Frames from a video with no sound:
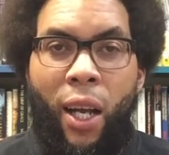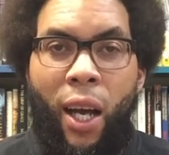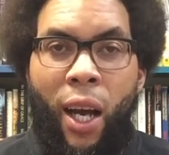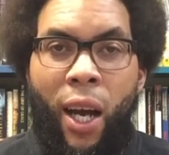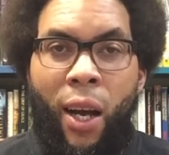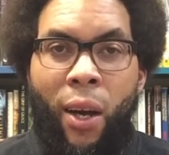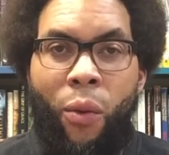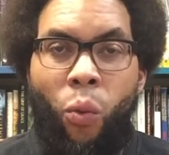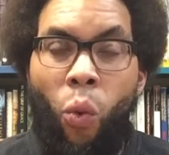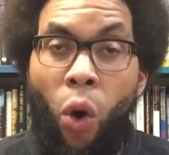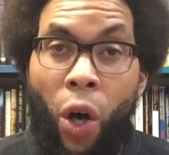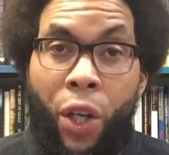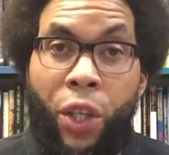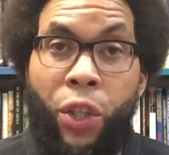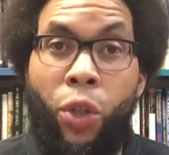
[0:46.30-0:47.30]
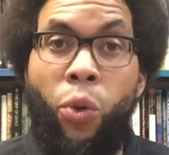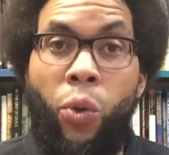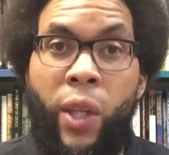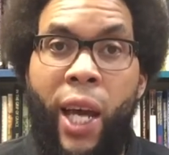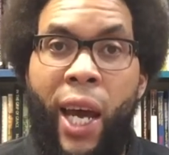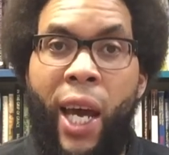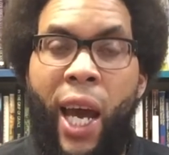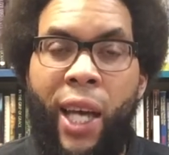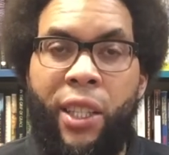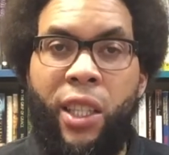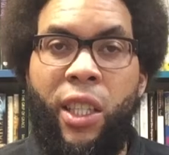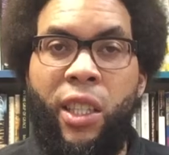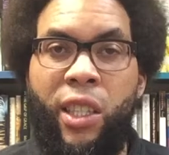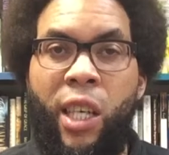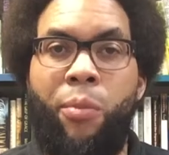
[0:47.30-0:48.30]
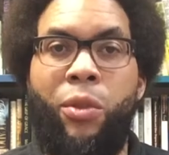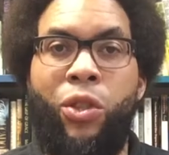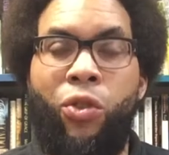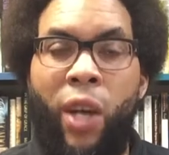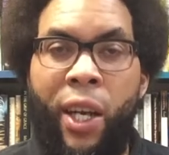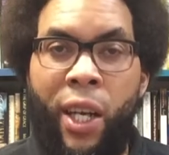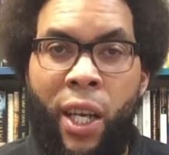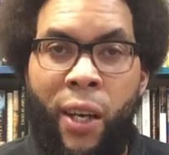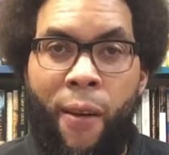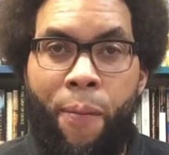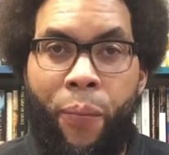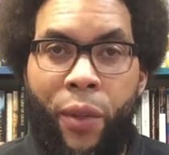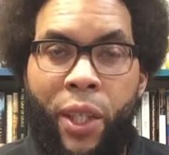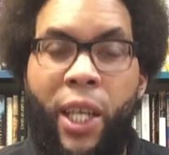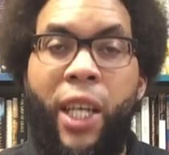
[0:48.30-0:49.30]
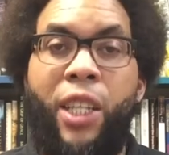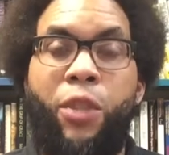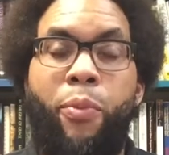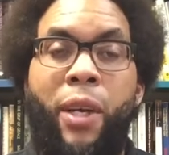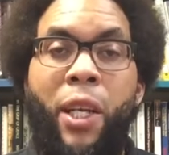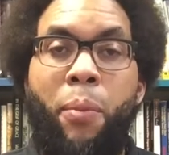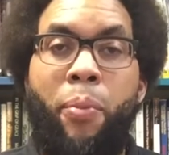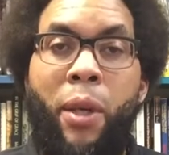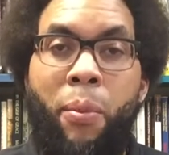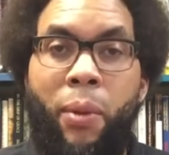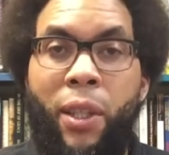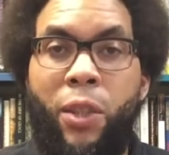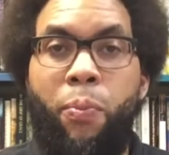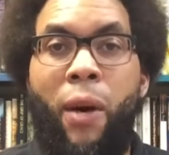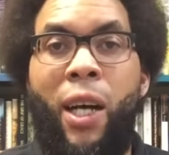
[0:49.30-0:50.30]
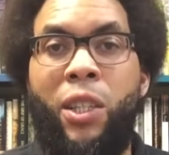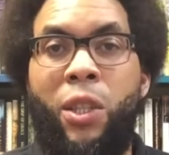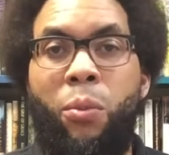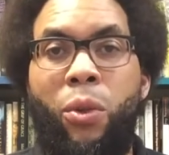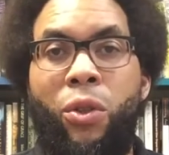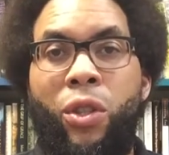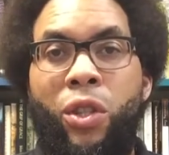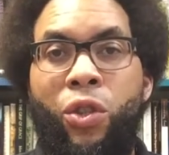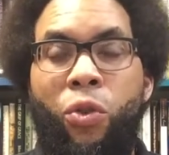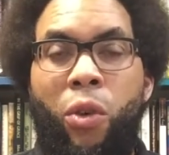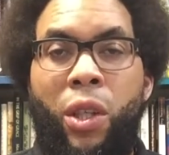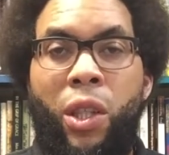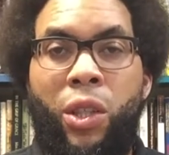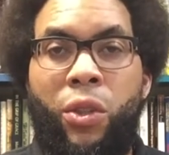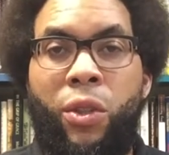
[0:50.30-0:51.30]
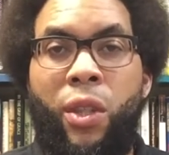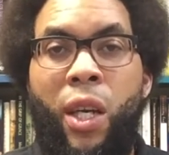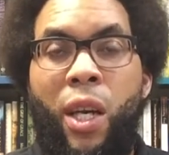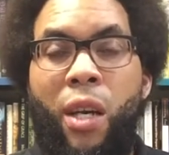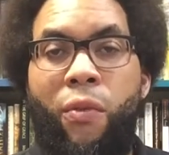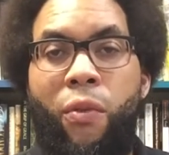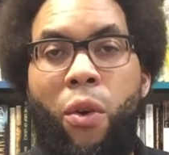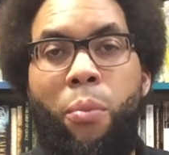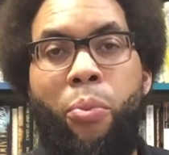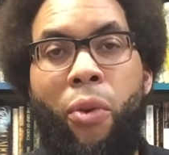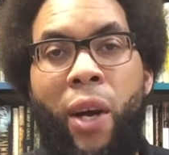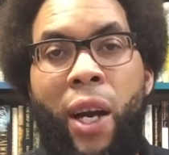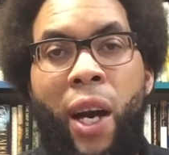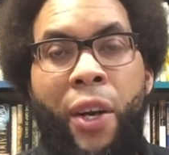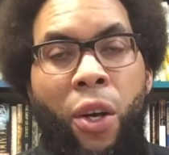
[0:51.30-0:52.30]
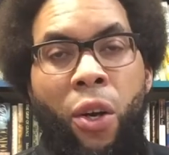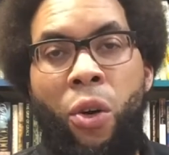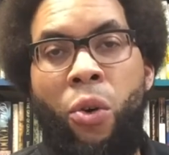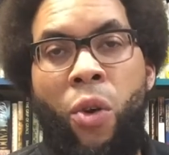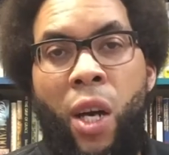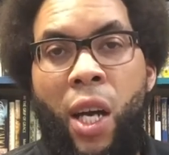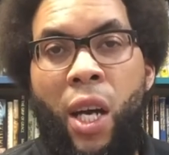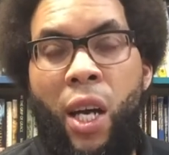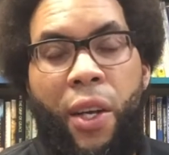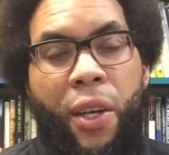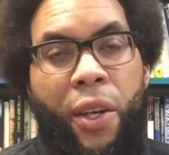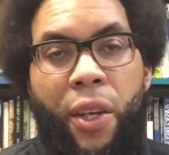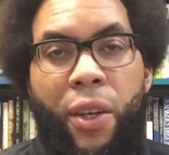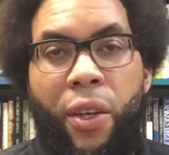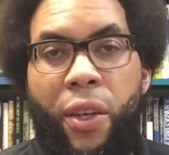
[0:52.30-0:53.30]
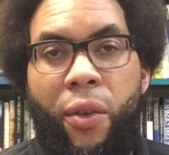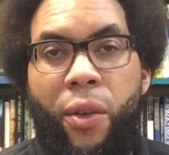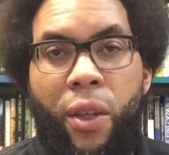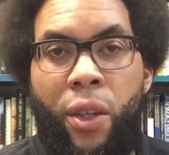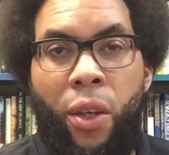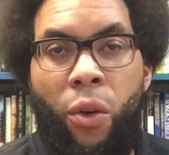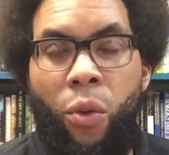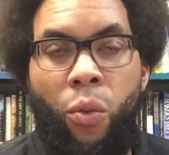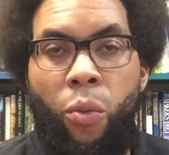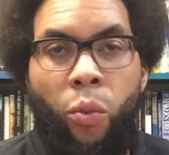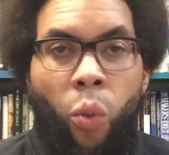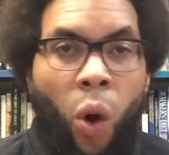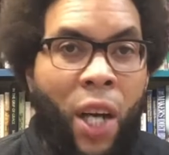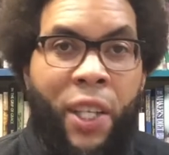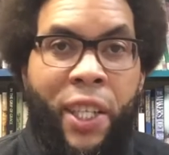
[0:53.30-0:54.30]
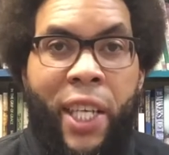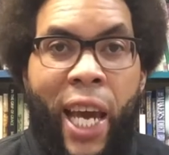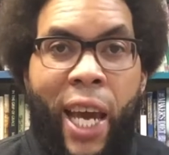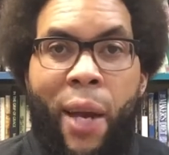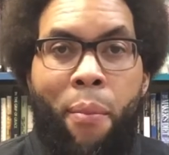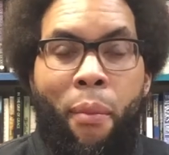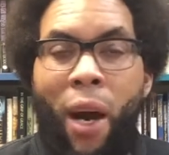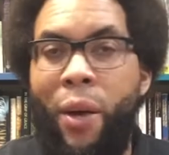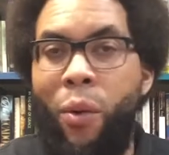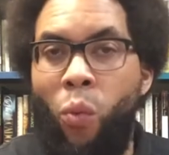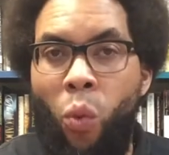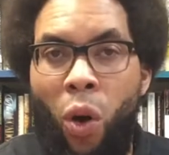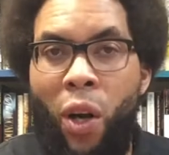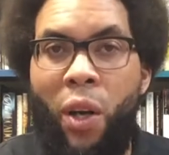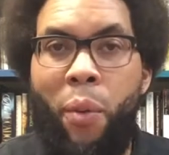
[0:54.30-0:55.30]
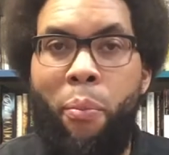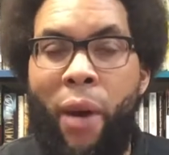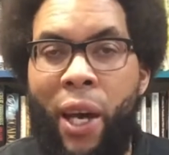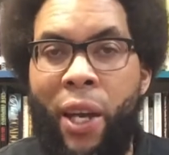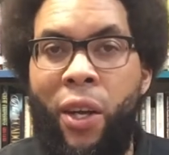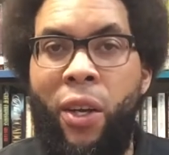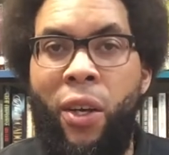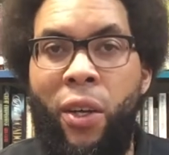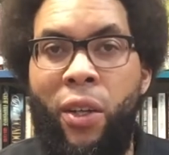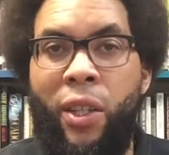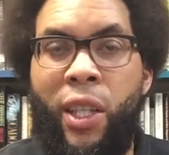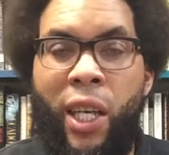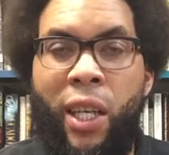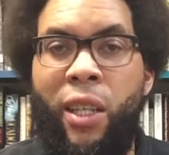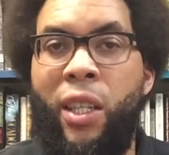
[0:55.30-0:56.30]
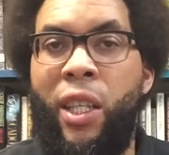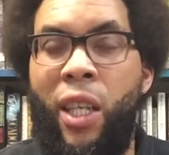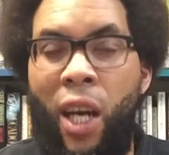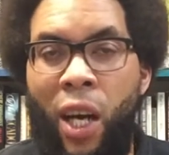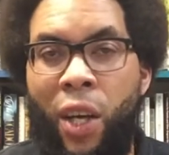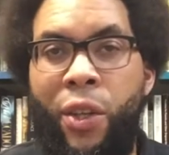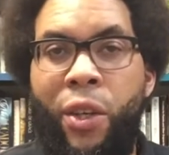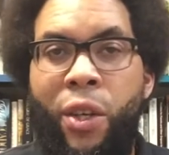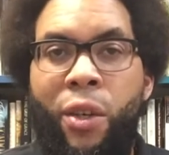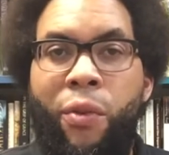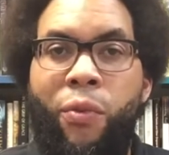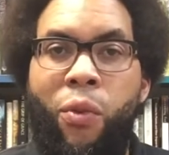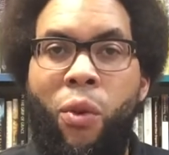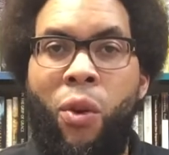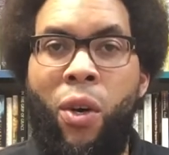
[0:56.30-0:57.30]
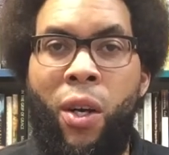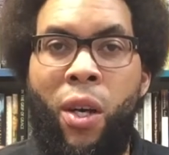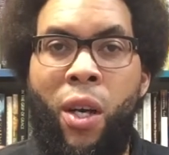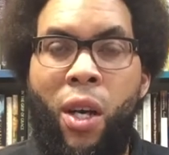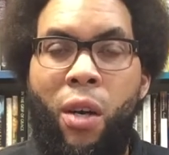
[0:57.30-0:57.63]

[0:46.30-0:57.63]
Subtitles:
I want to do that as an attempt to try to get as many people as possible to join us for prayer. I know one day might work better than the other for